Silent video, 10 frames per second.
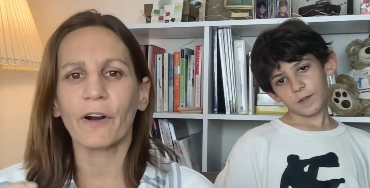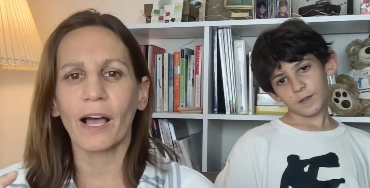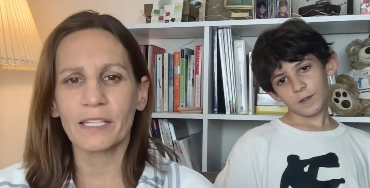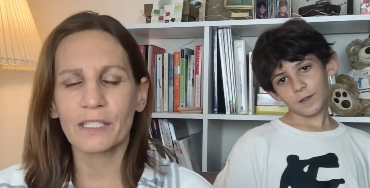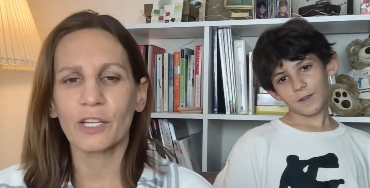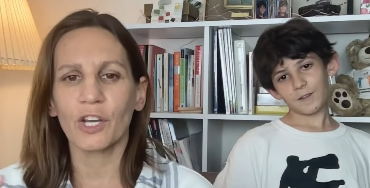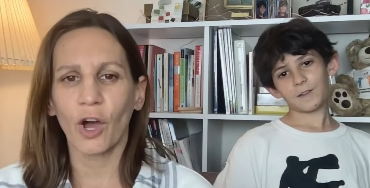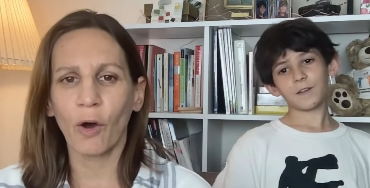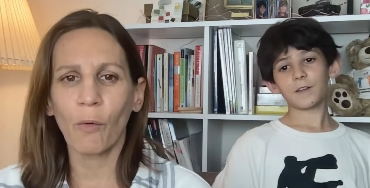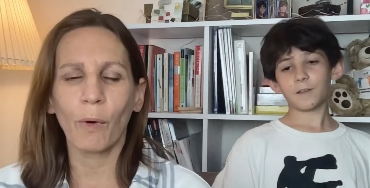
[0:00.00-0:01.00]
Speaker 1: us to
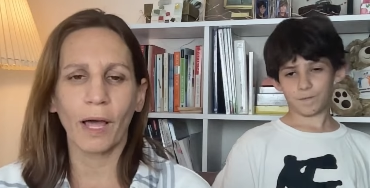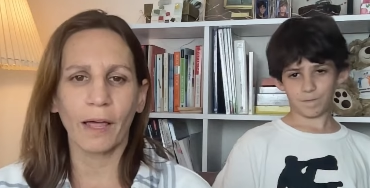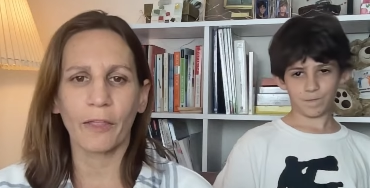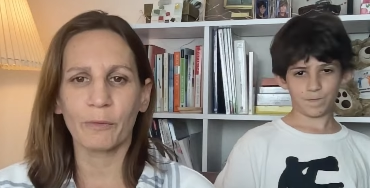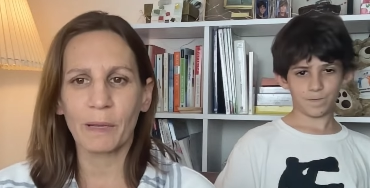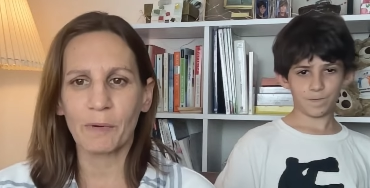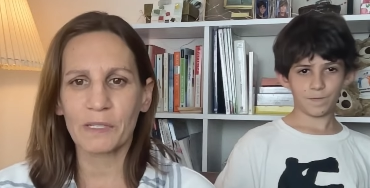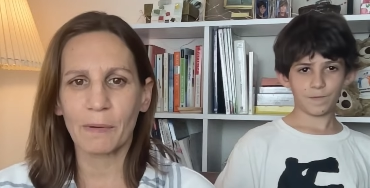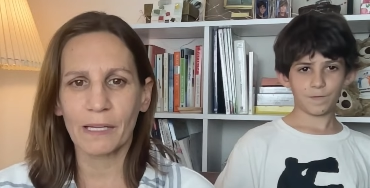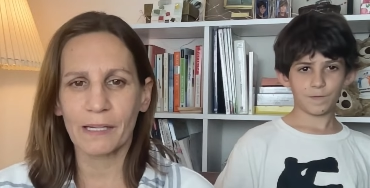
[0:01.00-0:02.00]
know what other people's
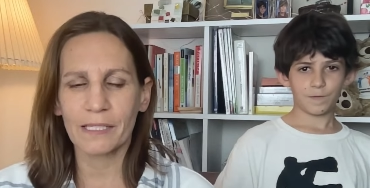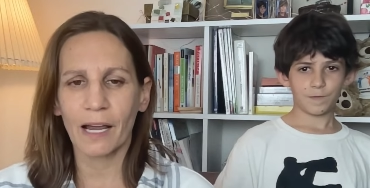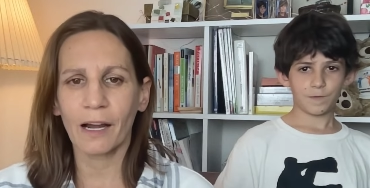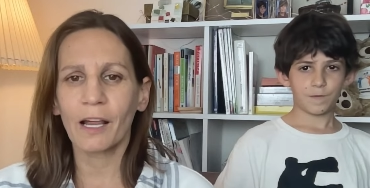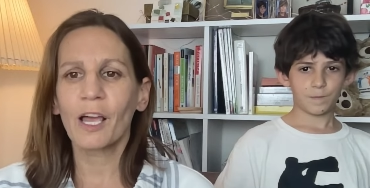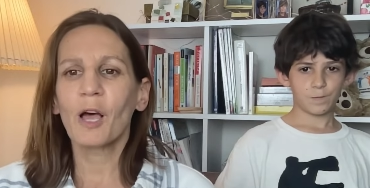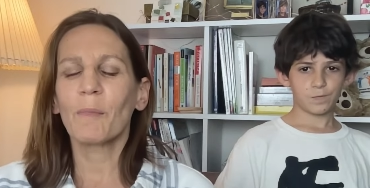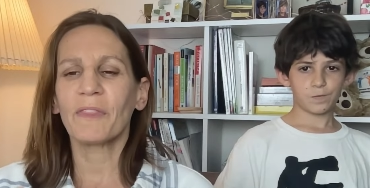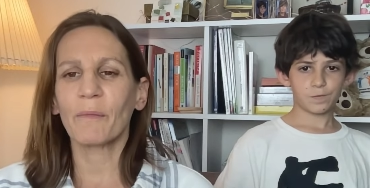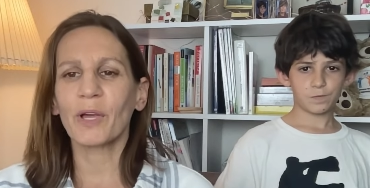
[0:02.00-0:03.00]
opinions are,
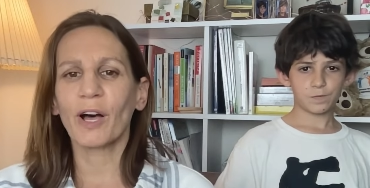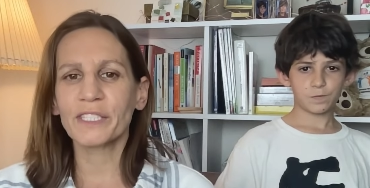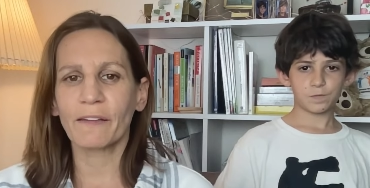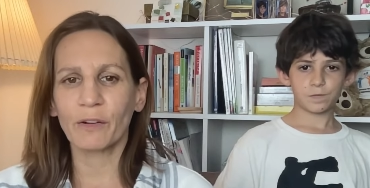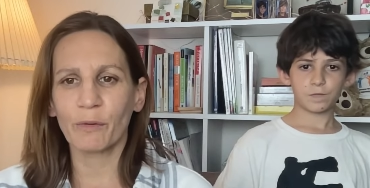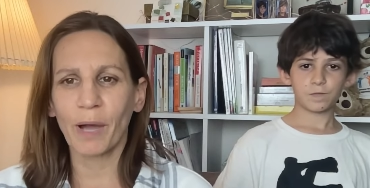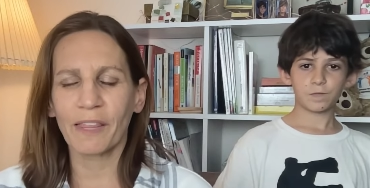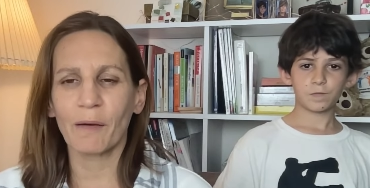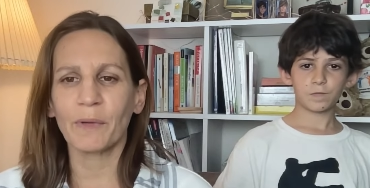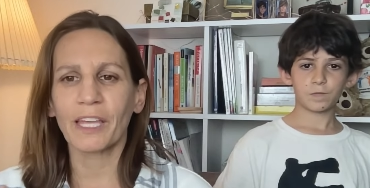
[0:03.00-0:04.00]
but then we also have to
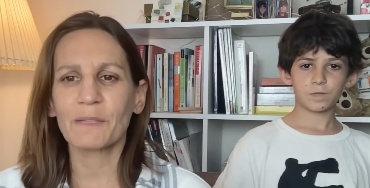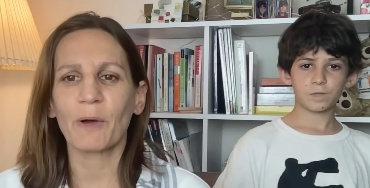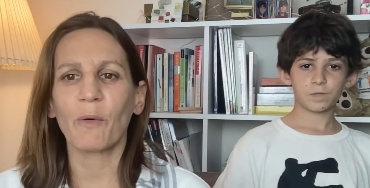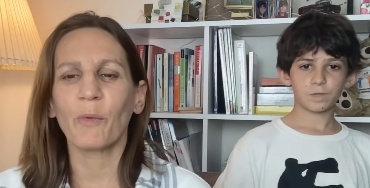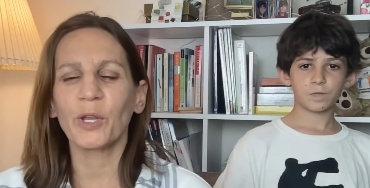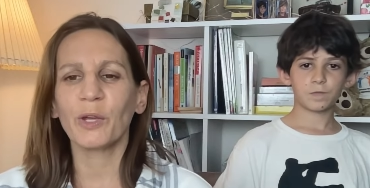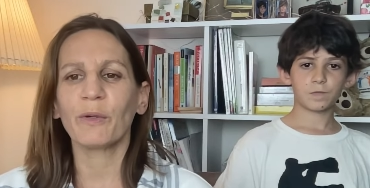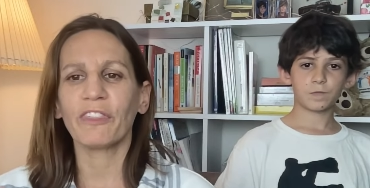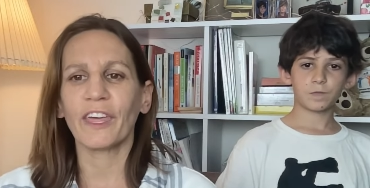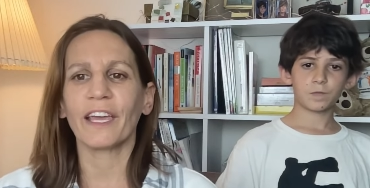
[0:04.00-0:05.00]
remind them, yes, but what do you
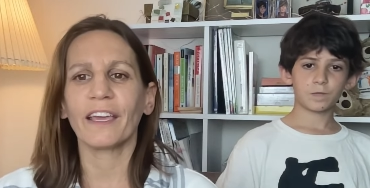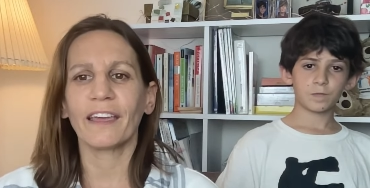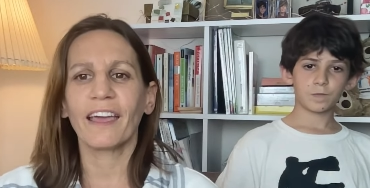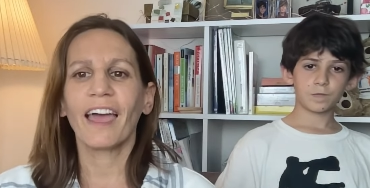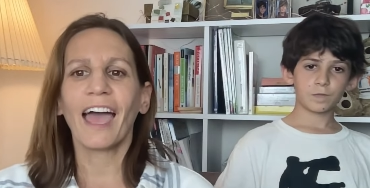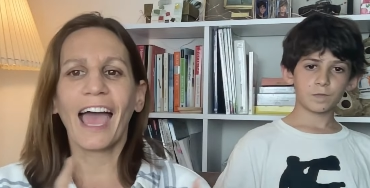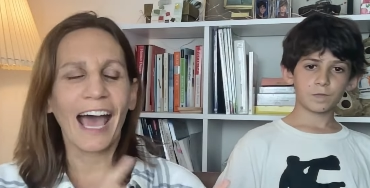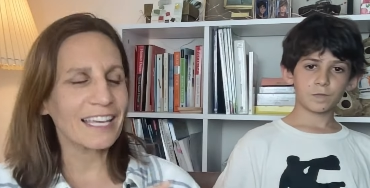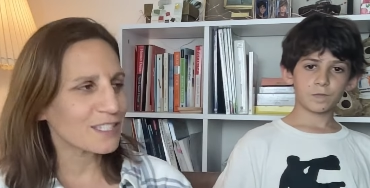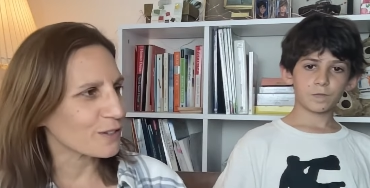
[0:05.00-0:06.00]
think
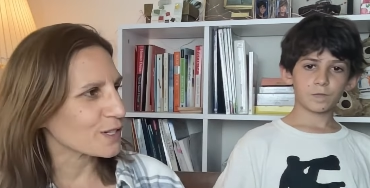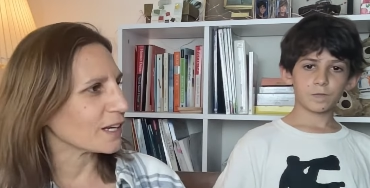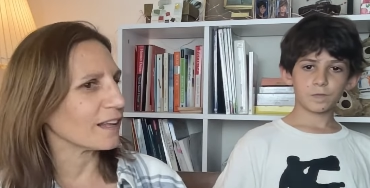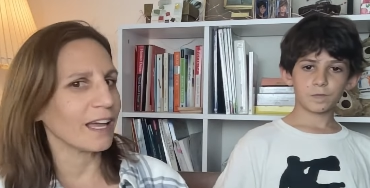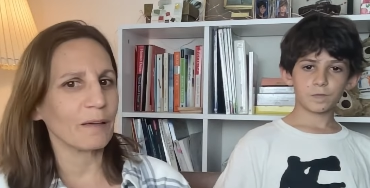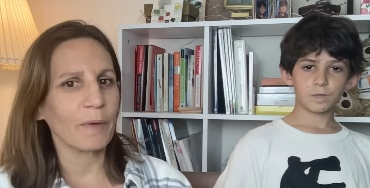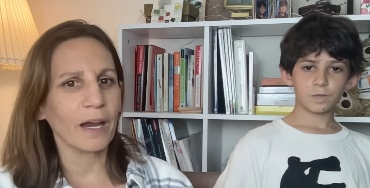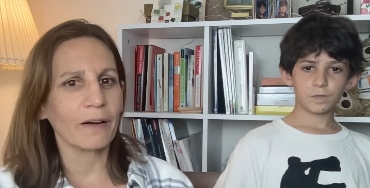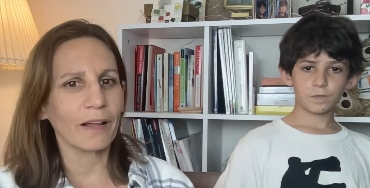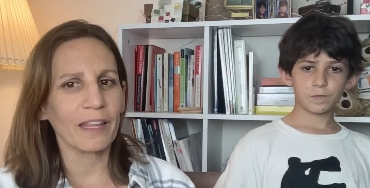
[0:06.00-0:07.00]
Aster is going to like
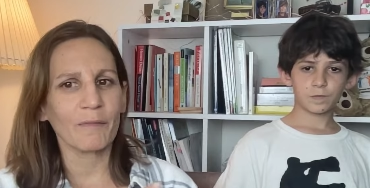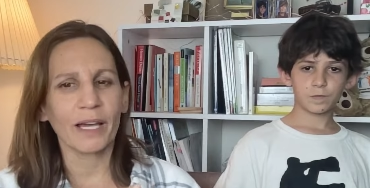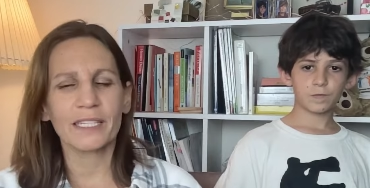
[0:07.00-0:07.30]
better? And they might